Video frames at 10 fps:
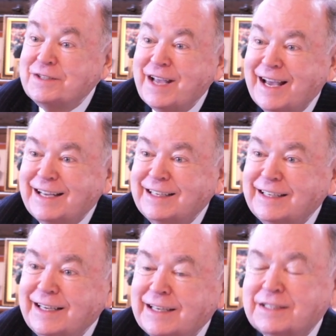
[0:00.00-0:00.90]

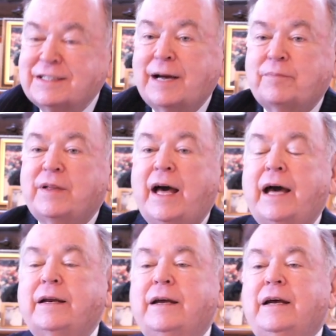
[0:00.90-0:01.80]
said, except that